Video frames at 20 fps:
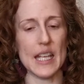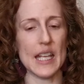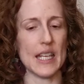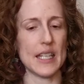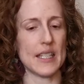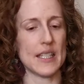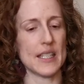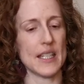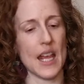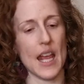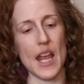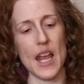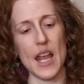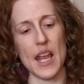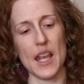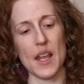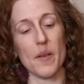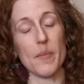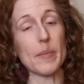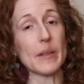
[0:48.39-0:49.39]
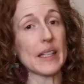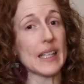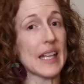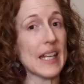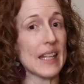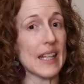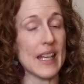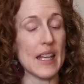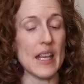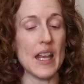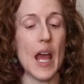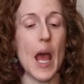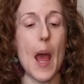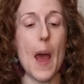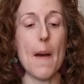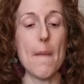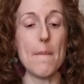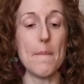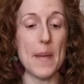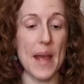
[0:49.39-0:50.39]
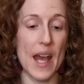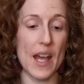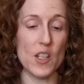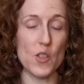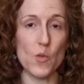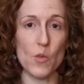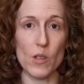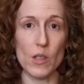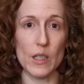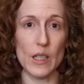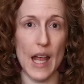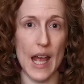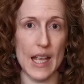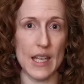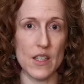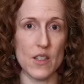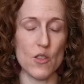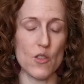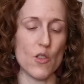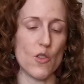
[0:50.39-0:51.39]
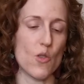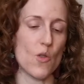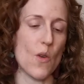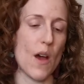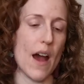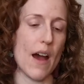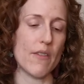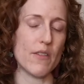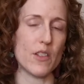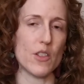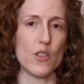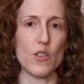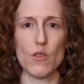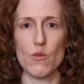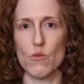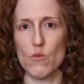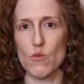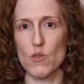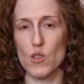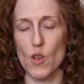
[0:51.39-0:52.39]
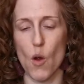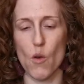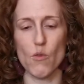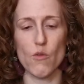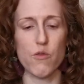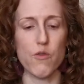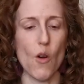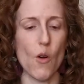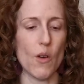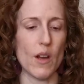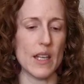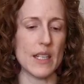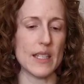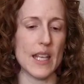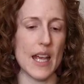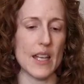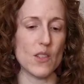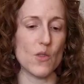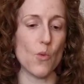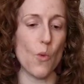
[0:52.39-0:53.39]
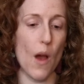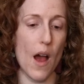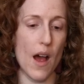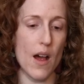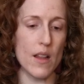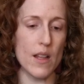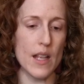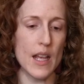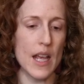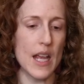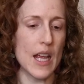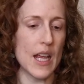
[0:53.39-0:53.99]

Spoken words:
It's a completely manual lens. You have to do zone focus as well.